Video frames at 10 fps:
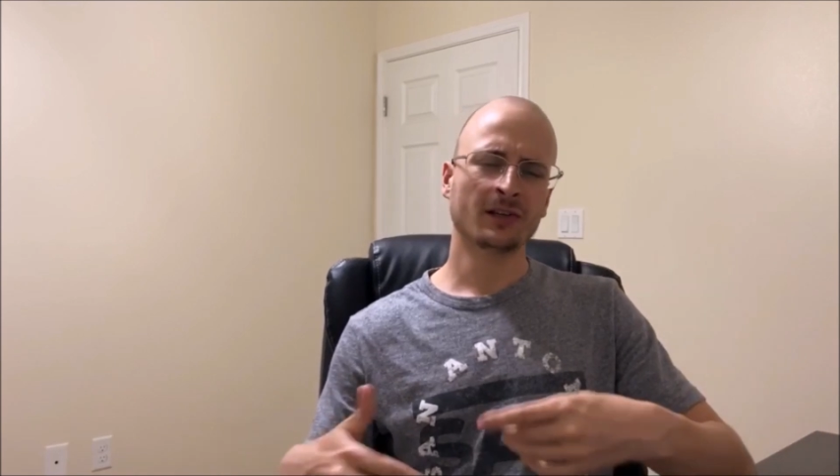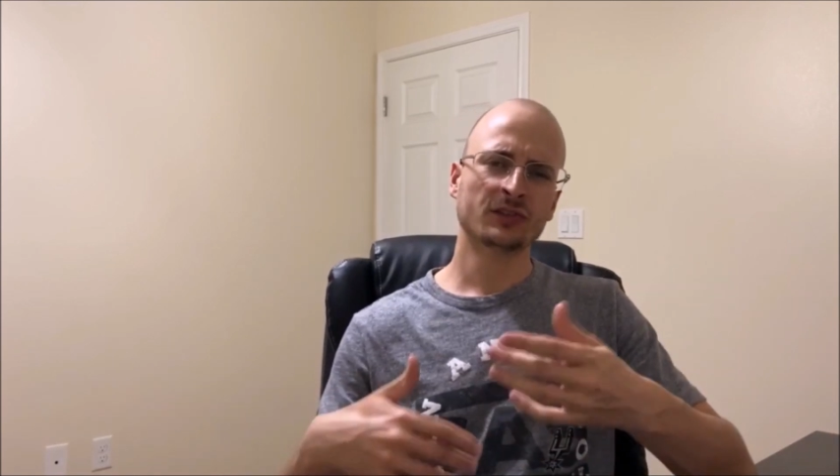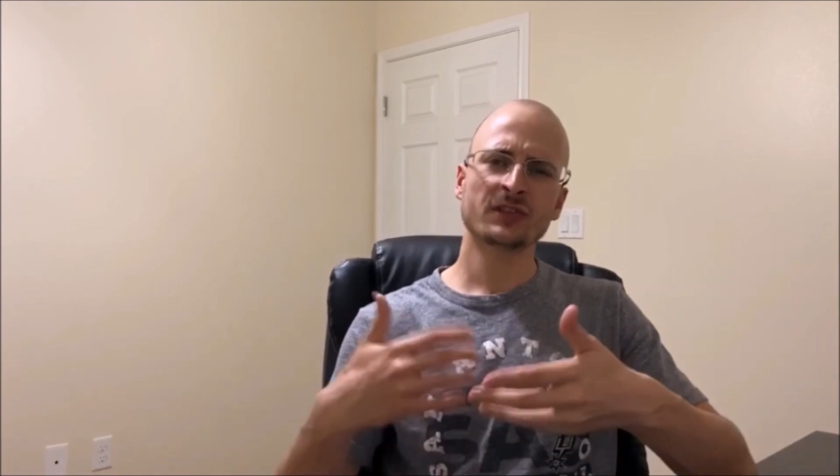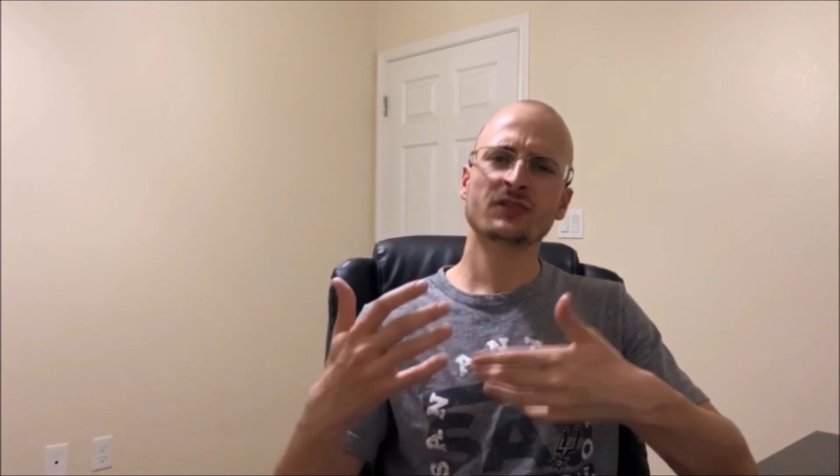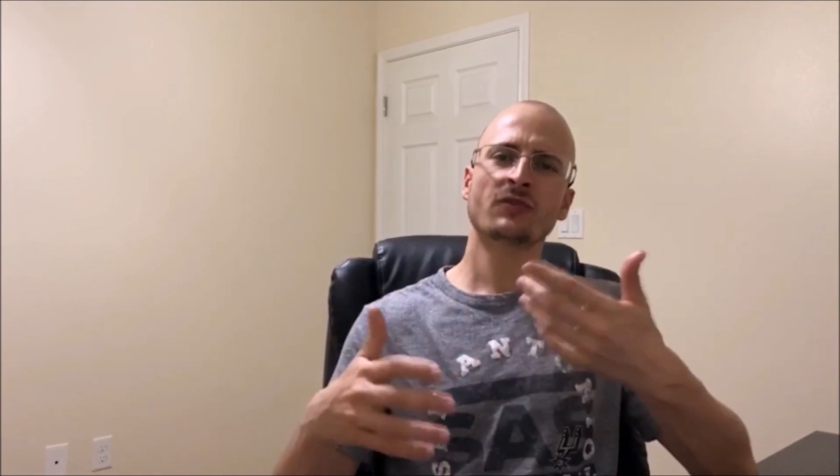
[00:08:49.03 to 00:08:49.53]

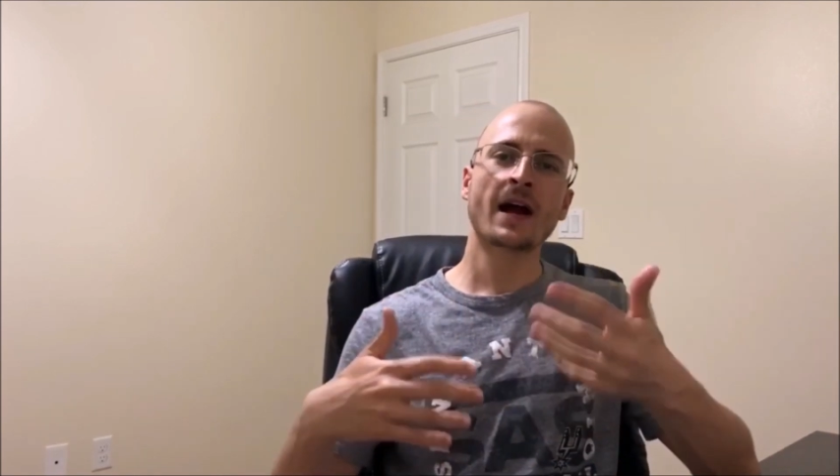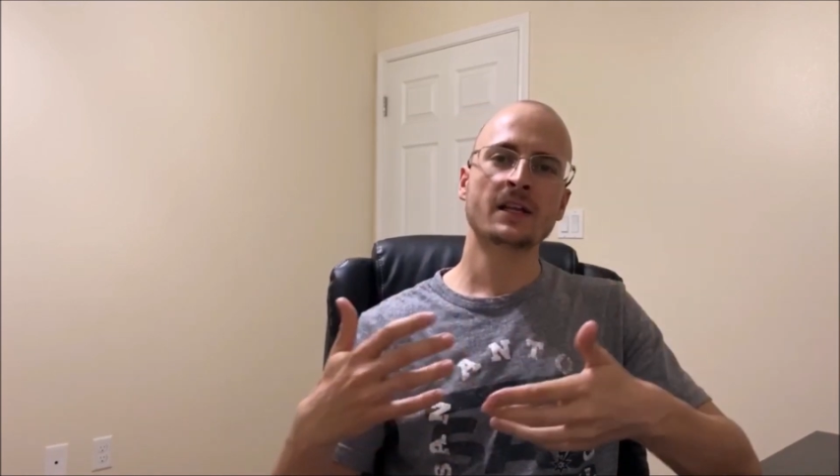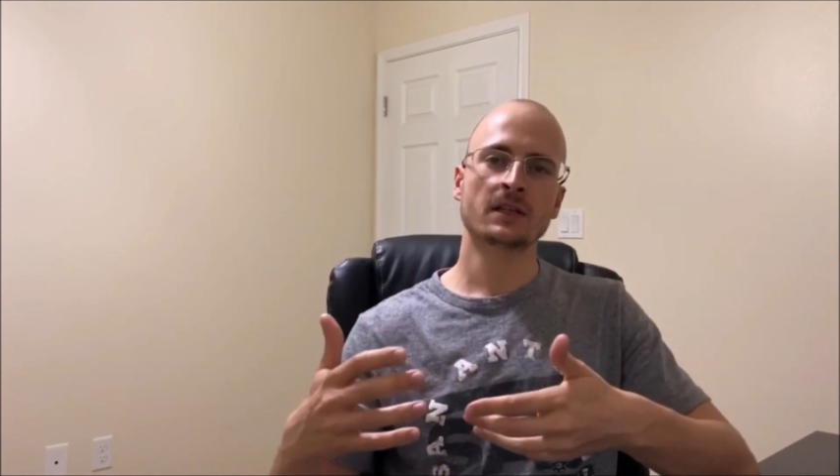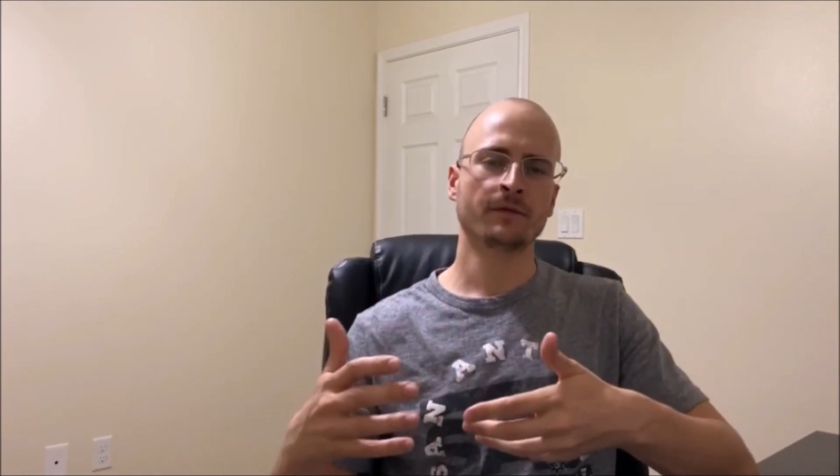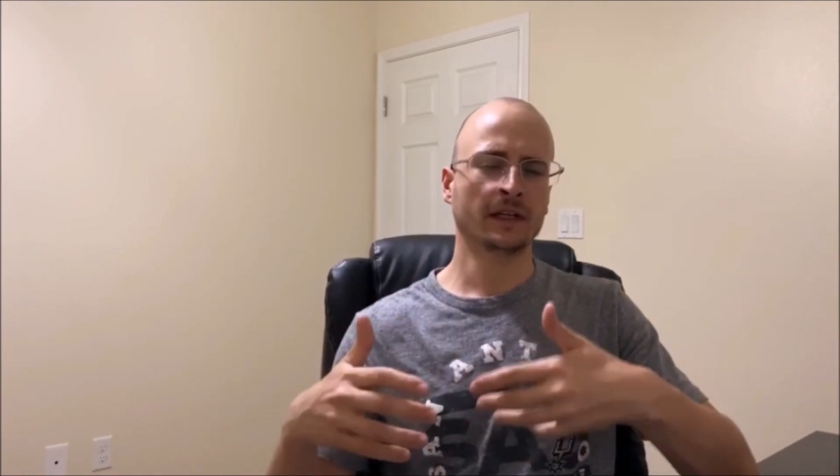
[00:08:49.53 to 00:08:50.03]
Just try
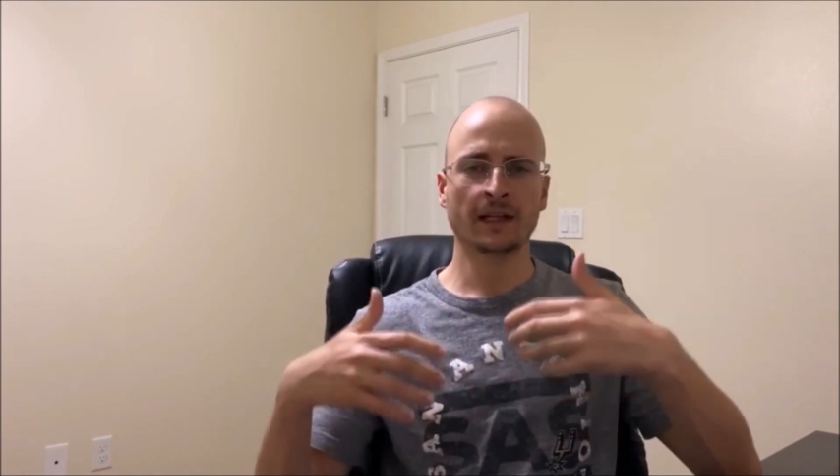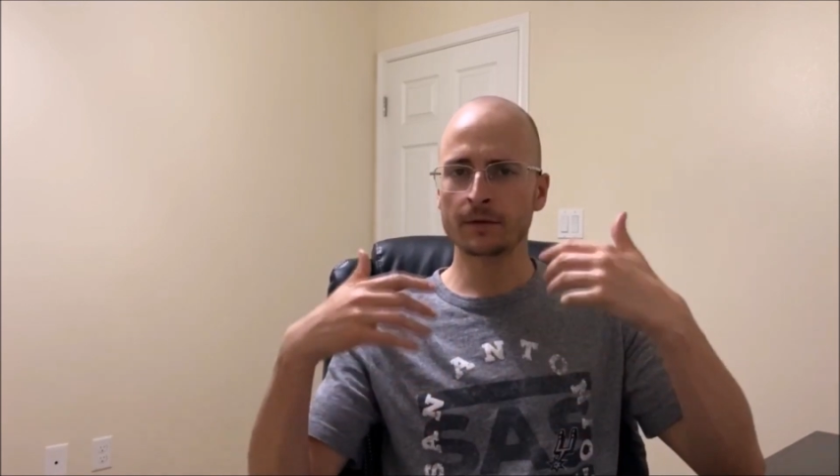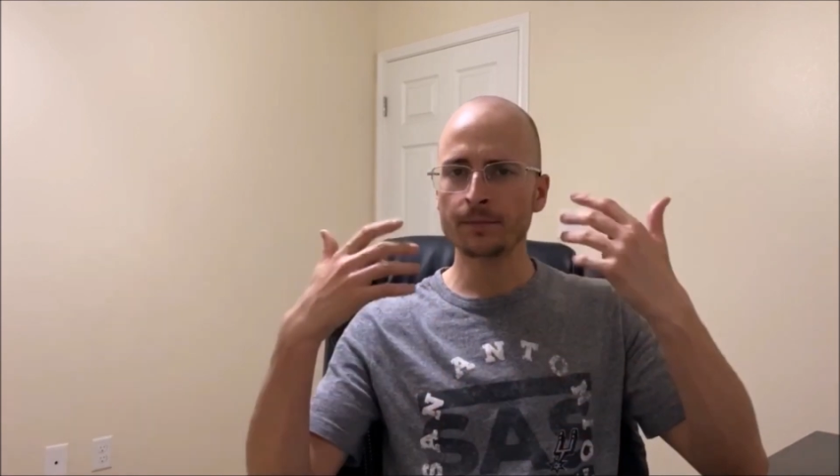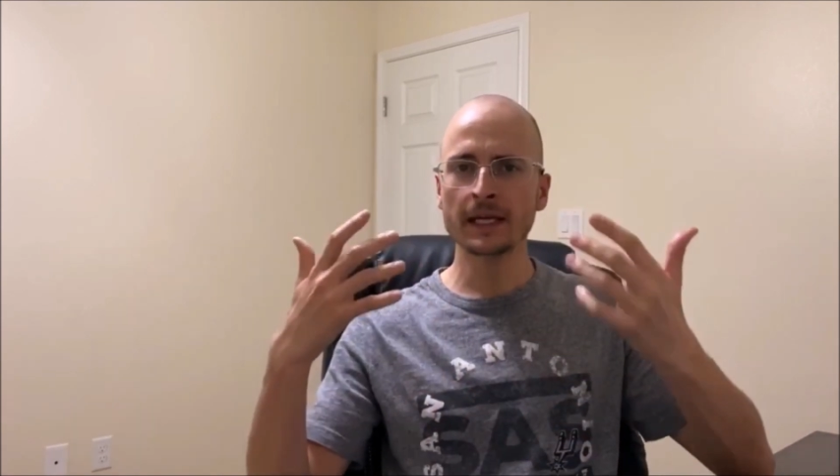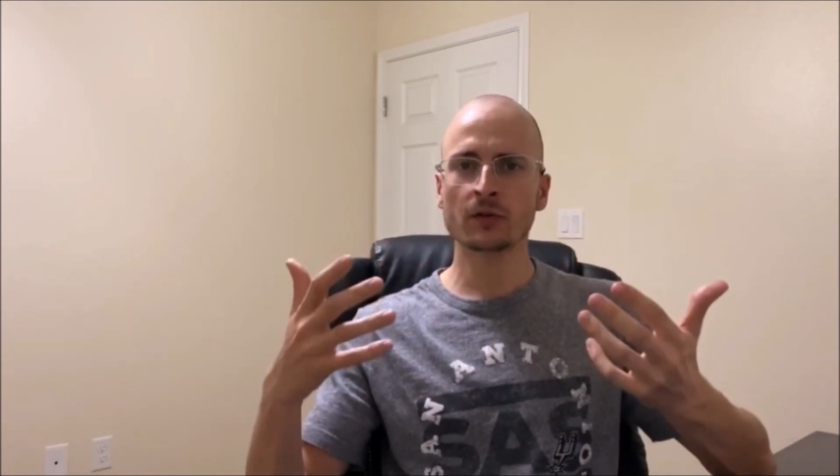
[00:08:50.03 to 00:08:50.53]
something,
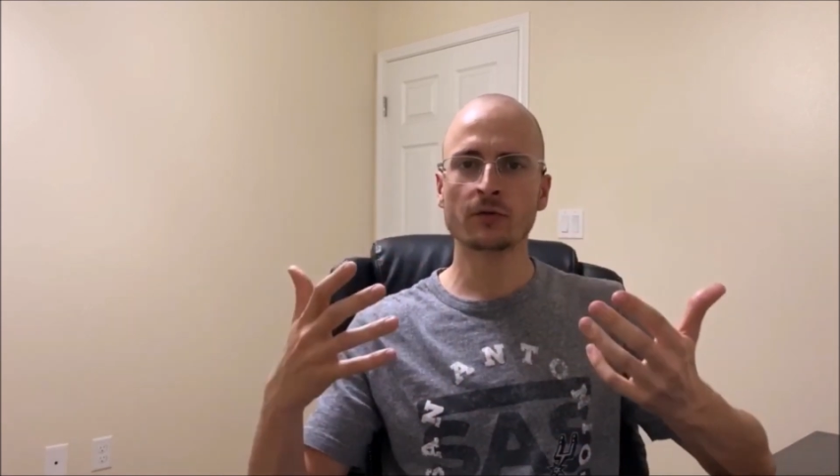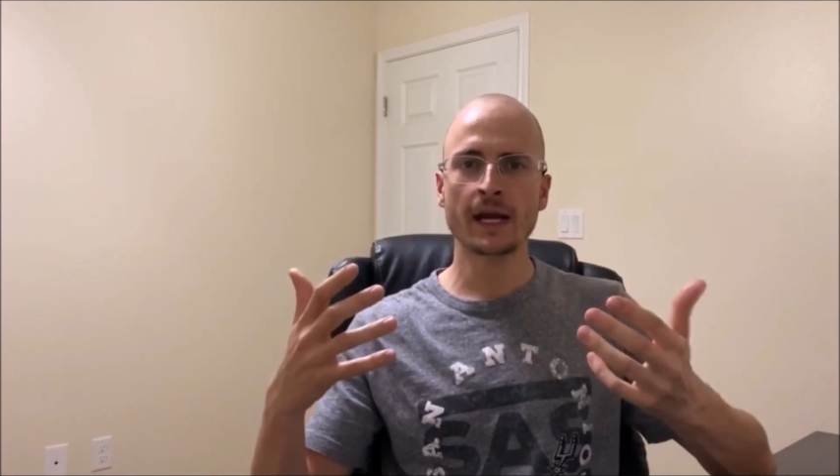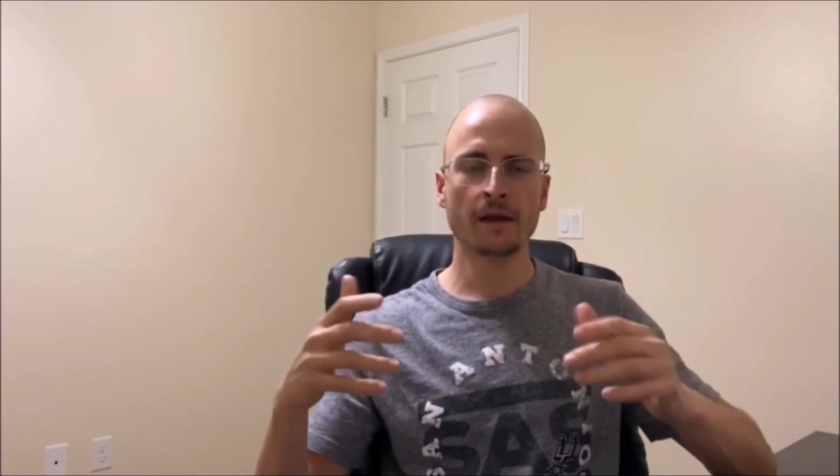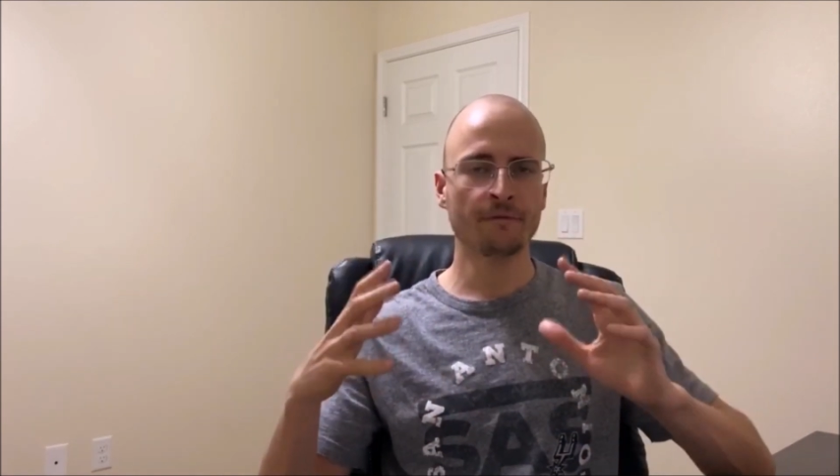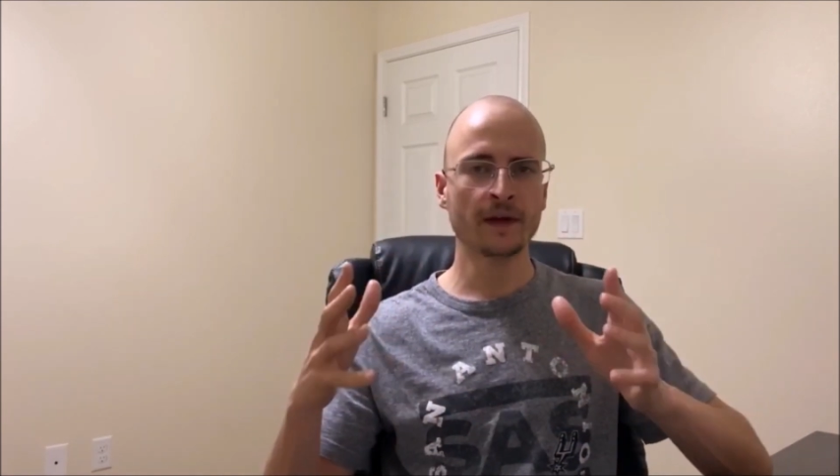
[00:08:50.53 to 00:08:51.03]
like be creative.